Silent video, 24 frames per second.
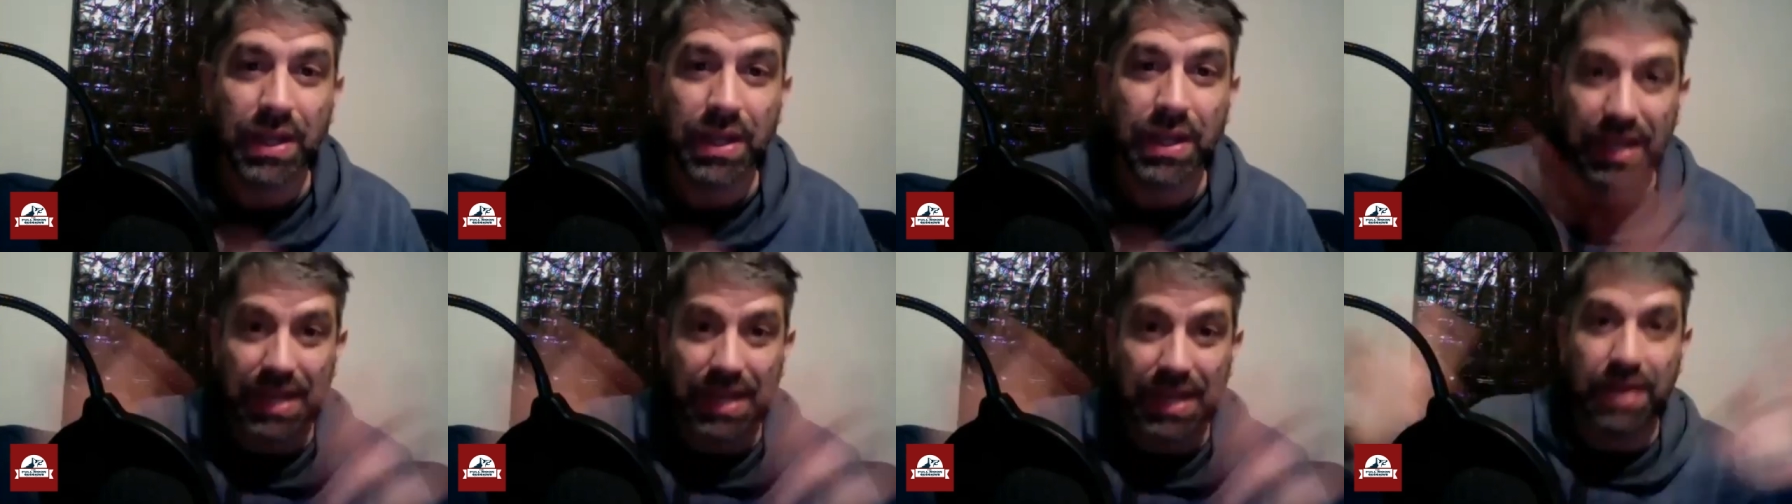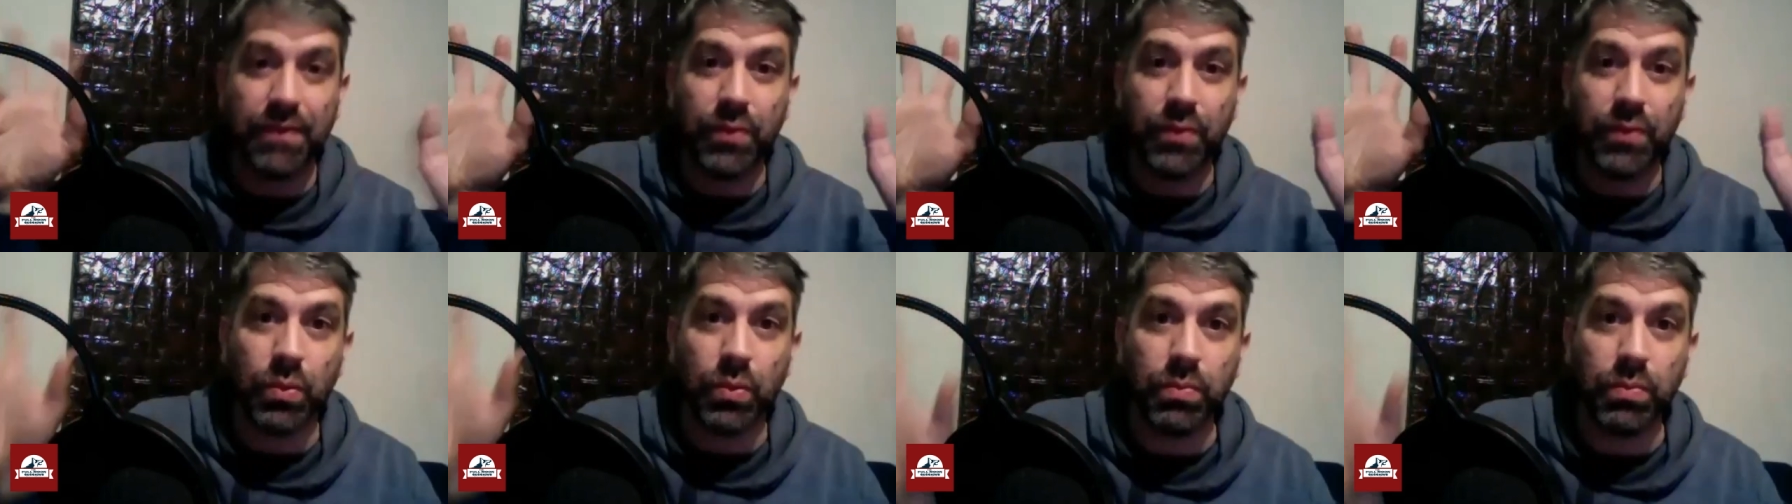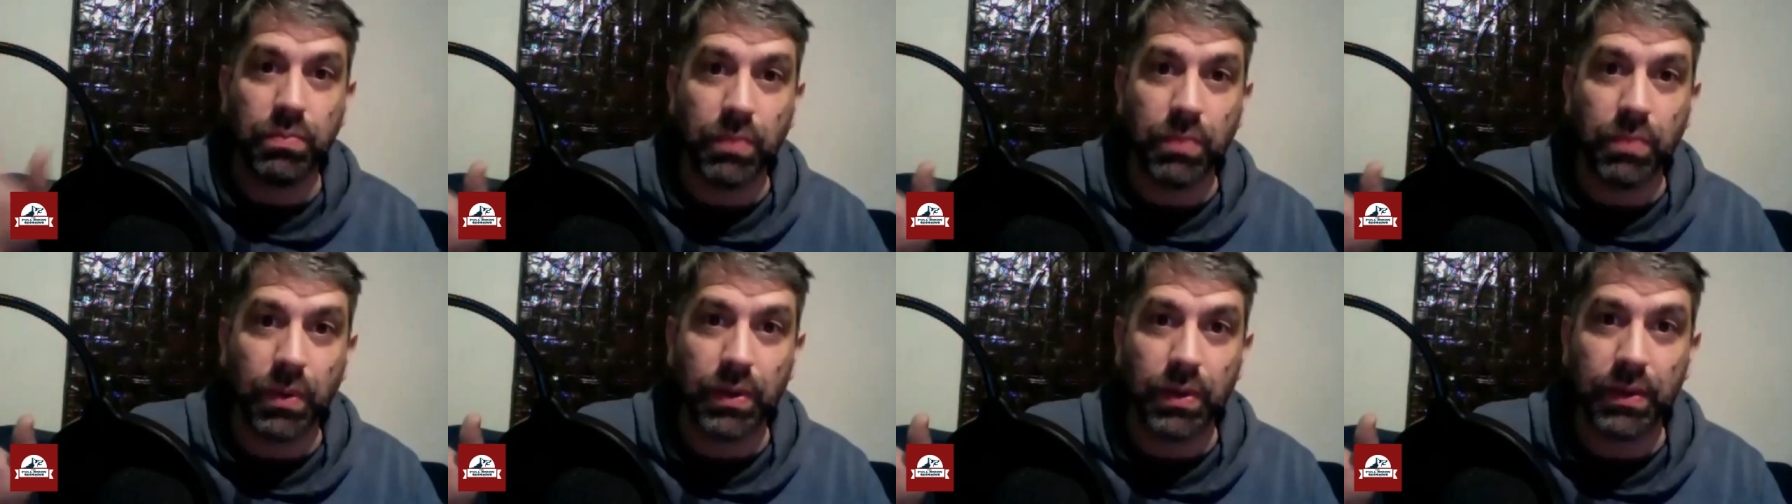evil
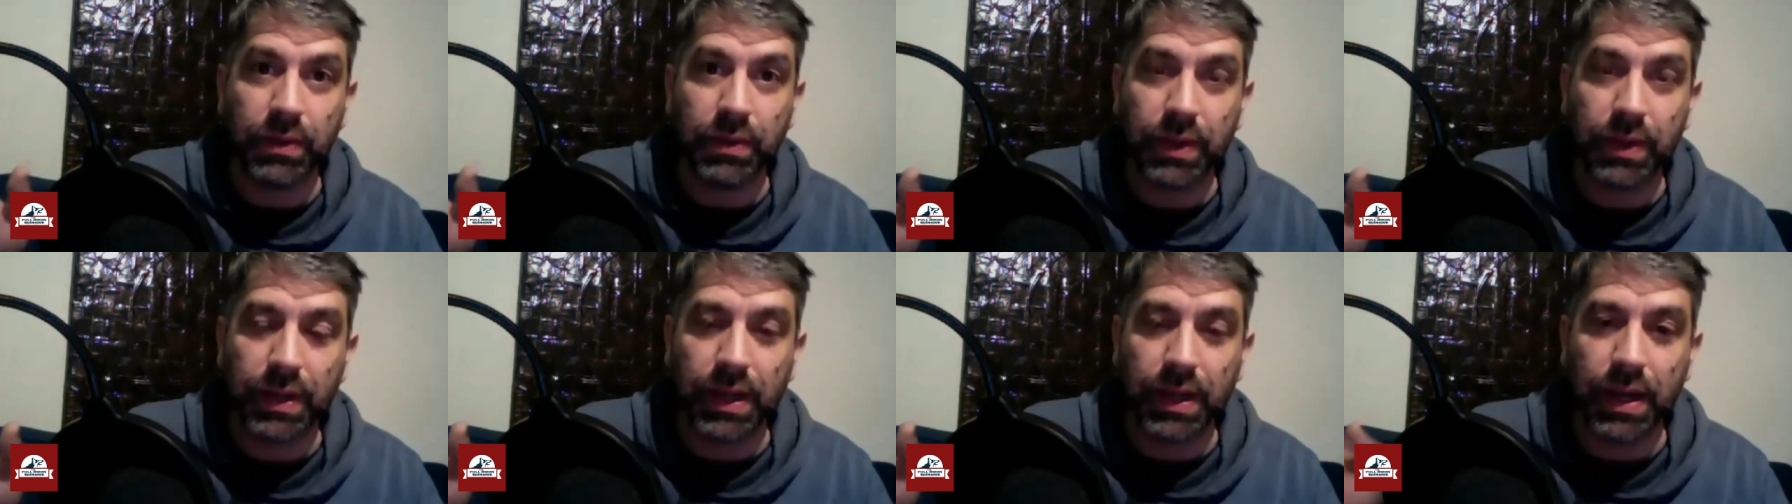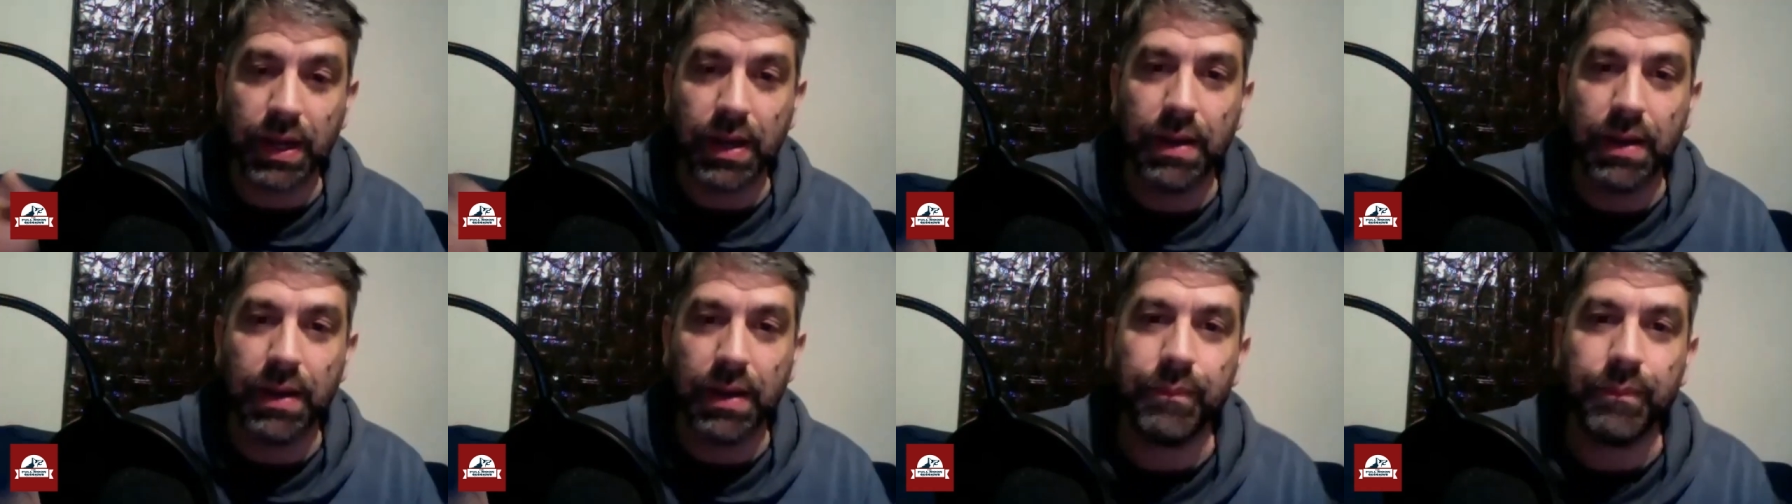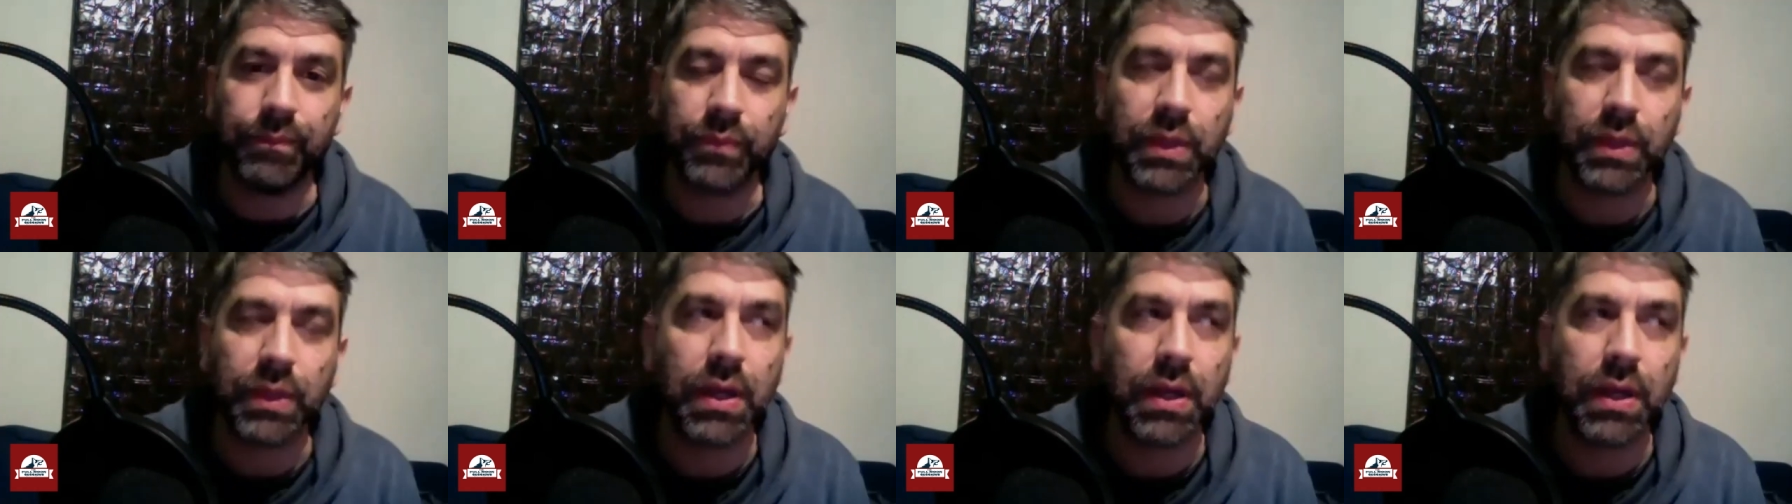um